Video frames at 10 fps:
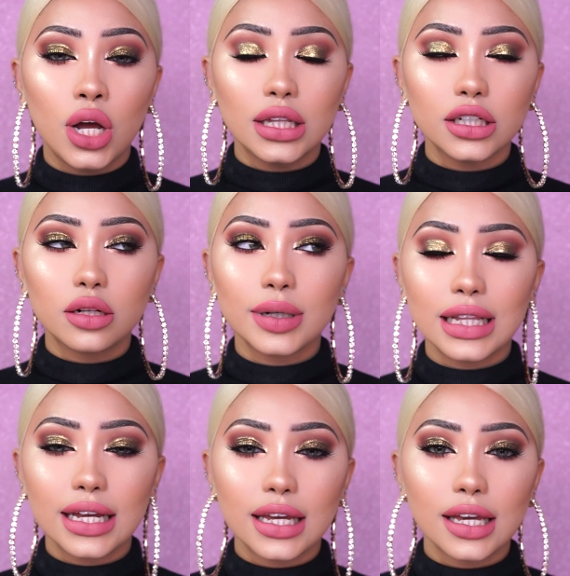a little bit
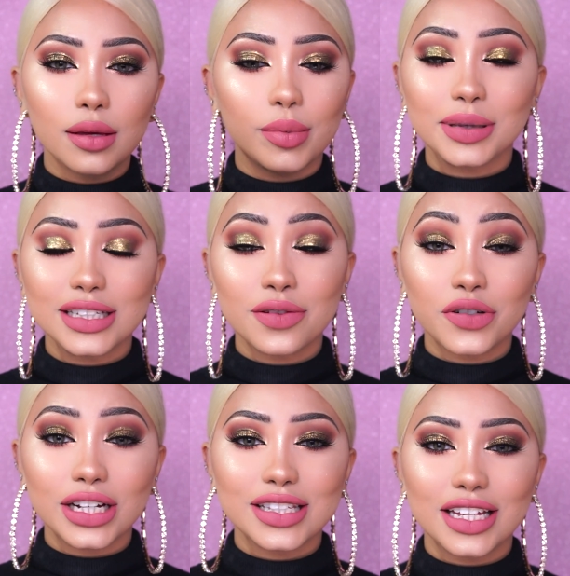like it. Please don't
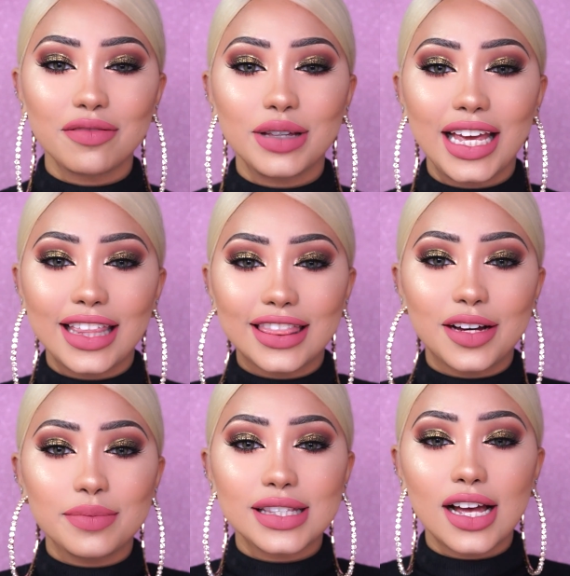forget to give me a
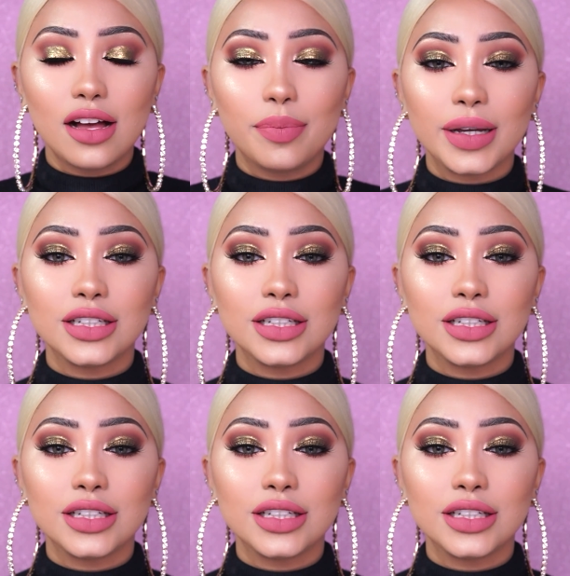thumbs up,